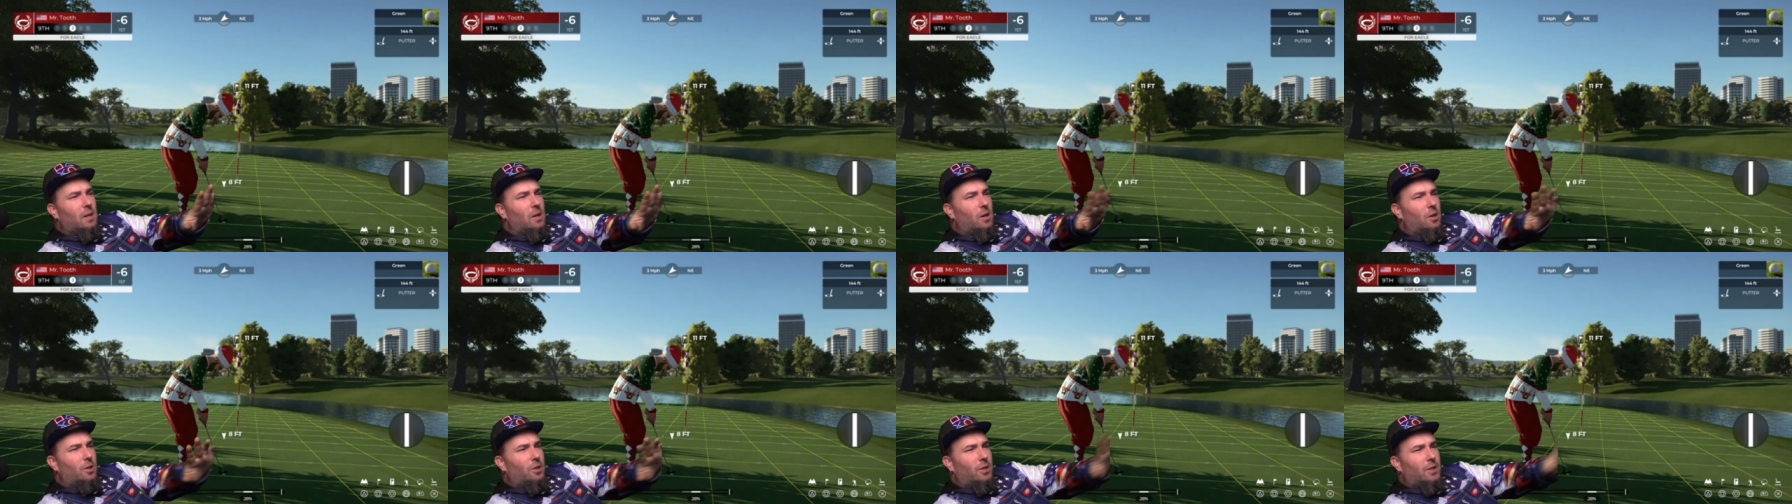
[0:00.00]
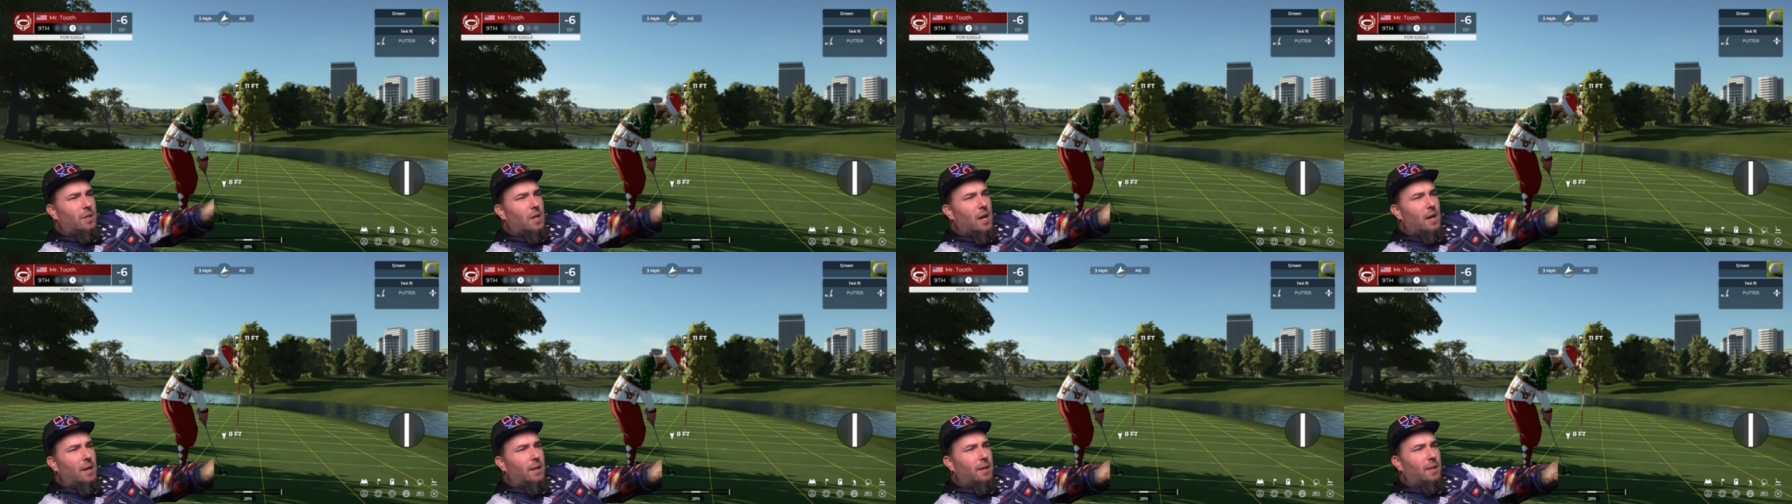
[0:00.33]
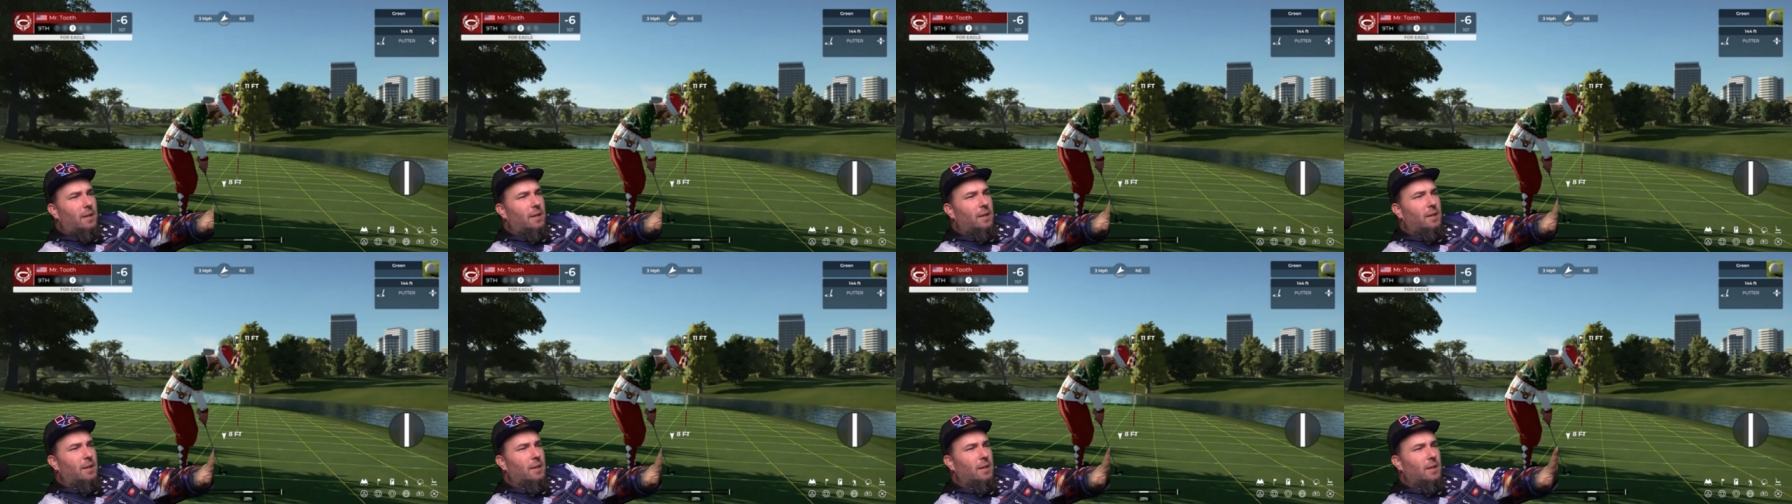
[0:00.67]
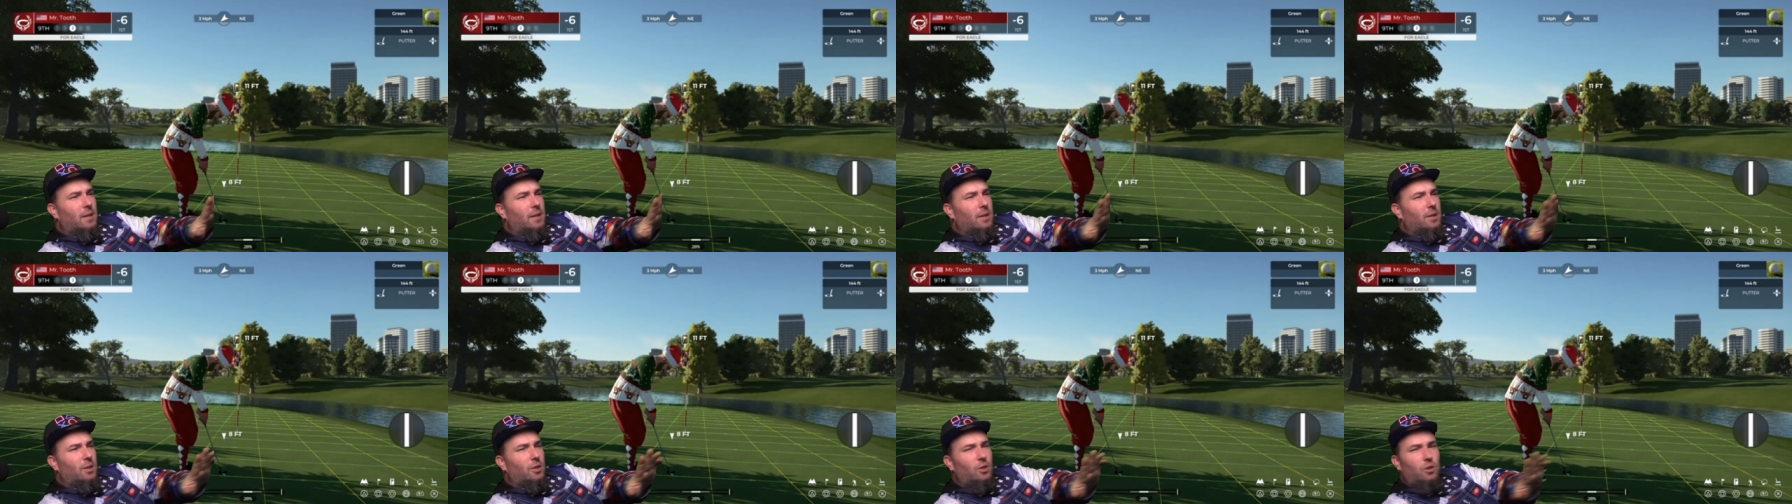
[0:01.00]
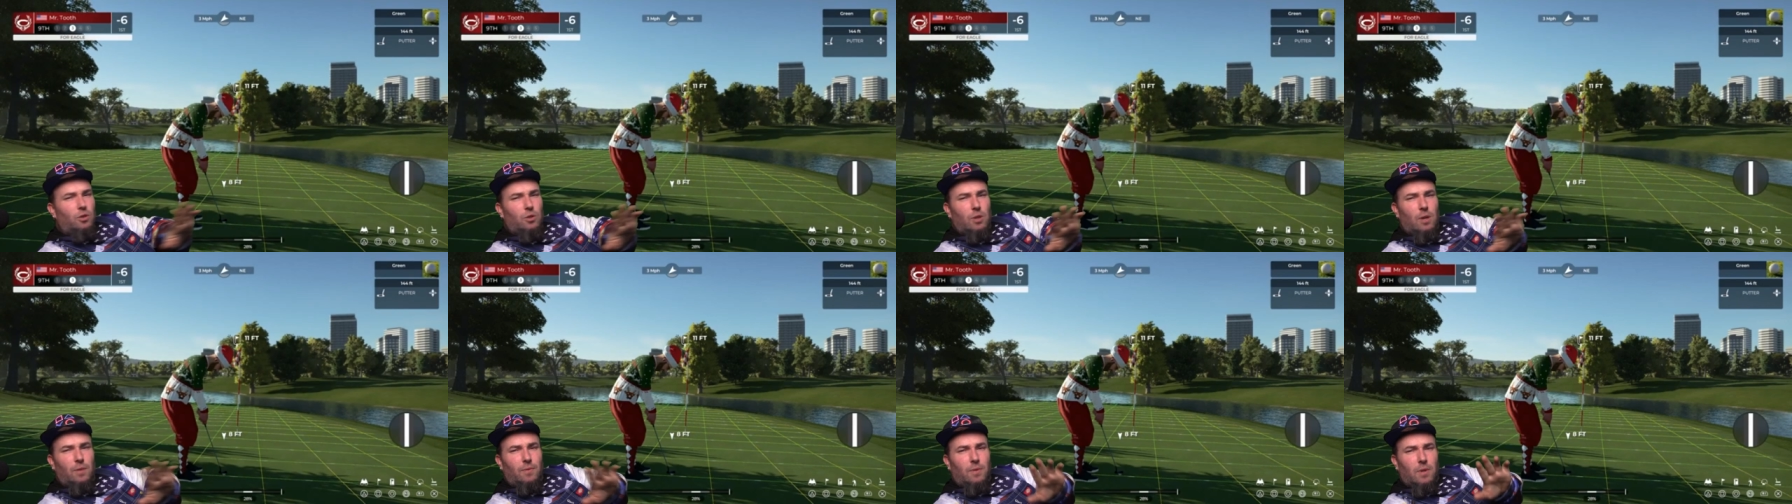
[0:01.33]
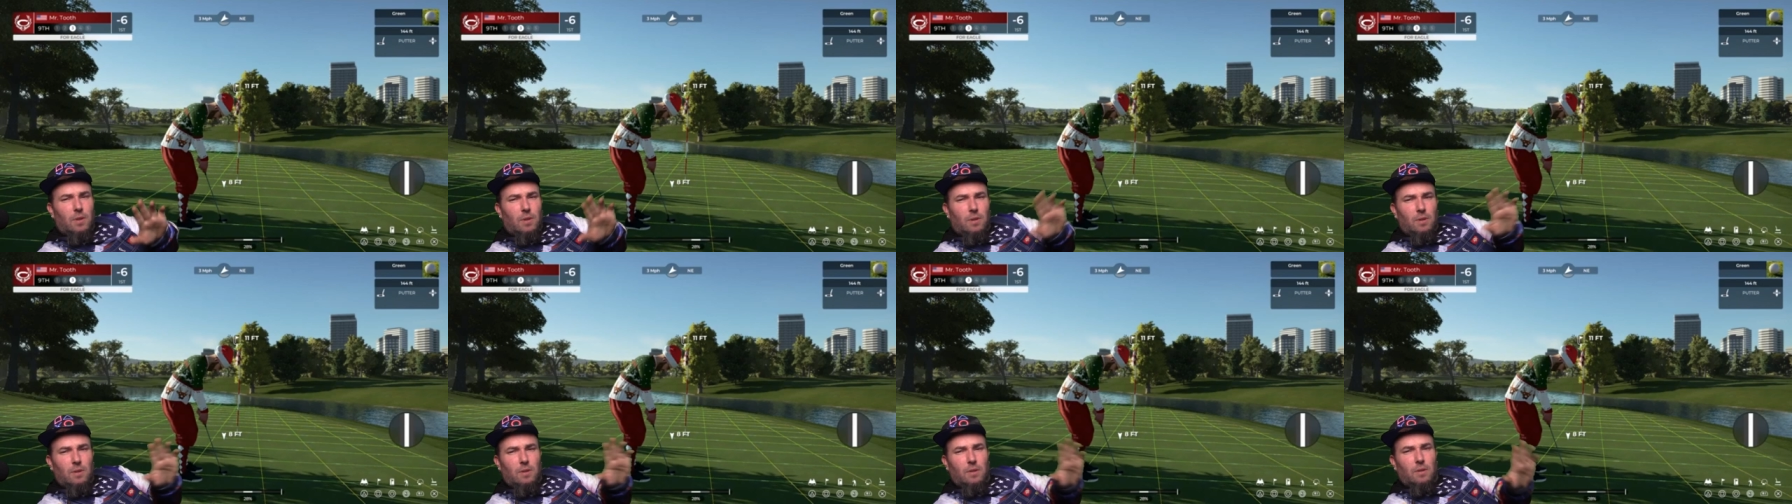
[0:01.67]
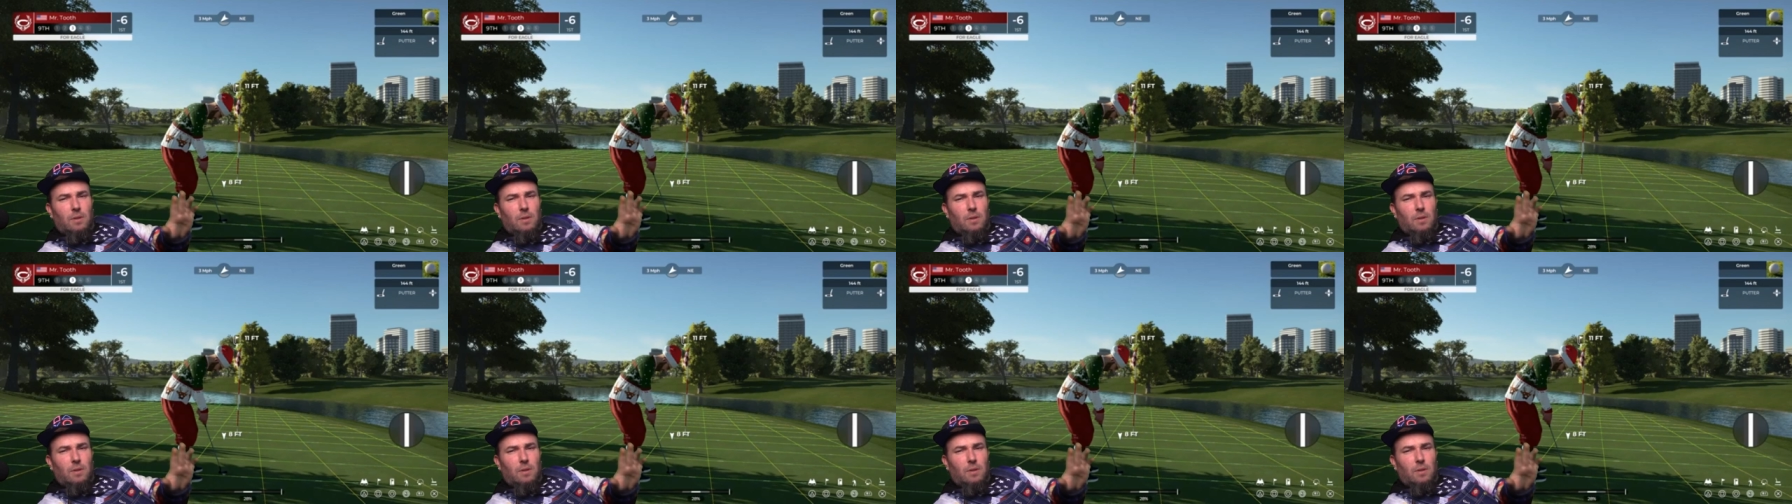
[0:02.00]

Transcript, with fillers: are just kind of drifting